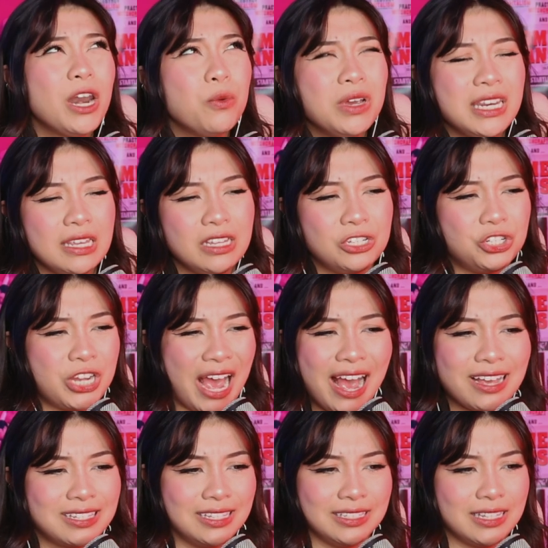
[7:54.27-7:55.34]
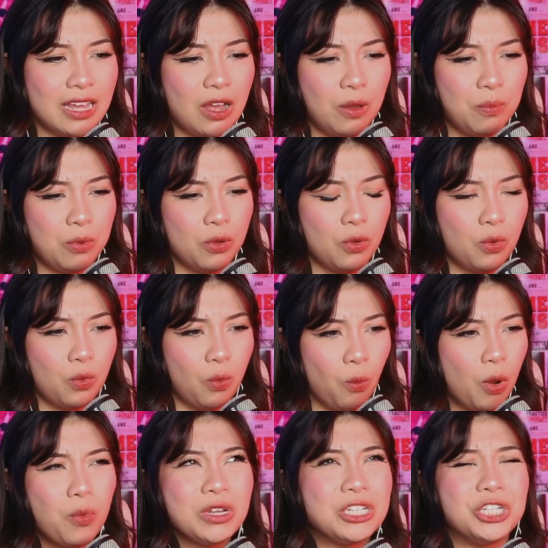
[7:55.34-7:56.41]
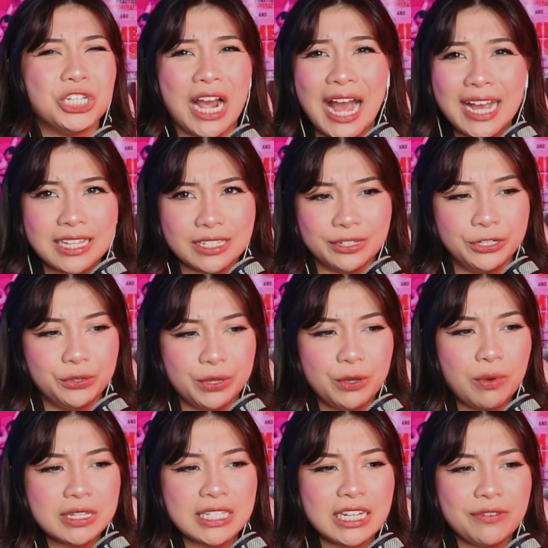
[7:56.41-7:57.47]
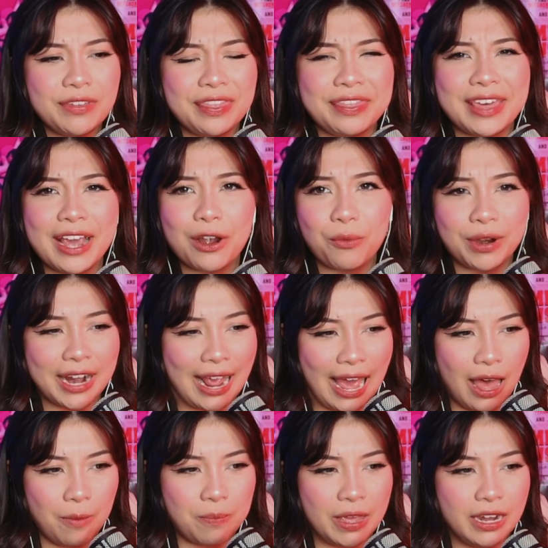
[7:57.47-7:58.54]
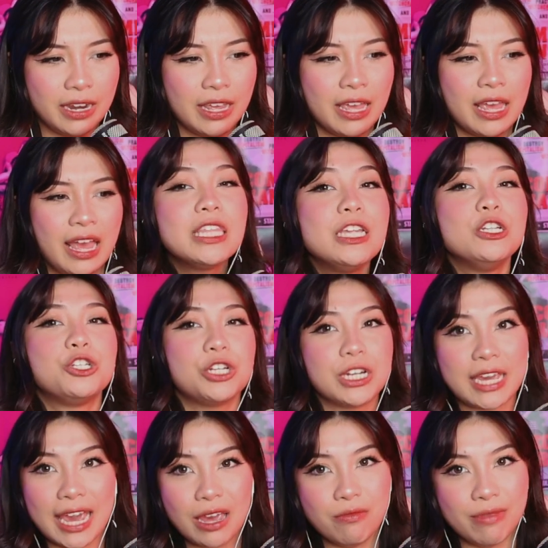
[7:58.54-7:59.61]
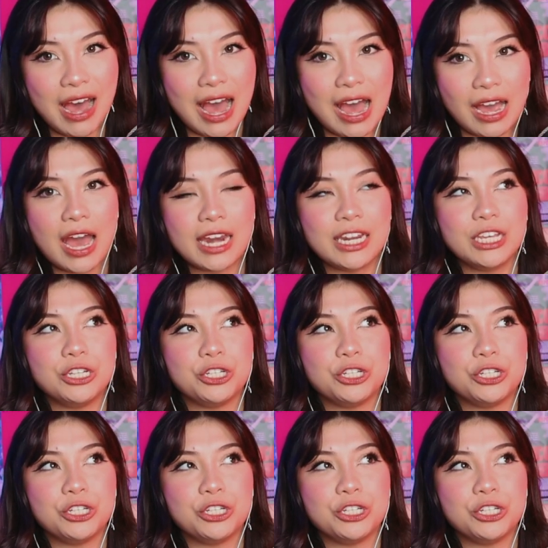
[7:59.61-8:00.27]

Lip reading: do we need Jackson's help? What would Jackson do? He wasn't even there when it happened. Ethan should have came back, and he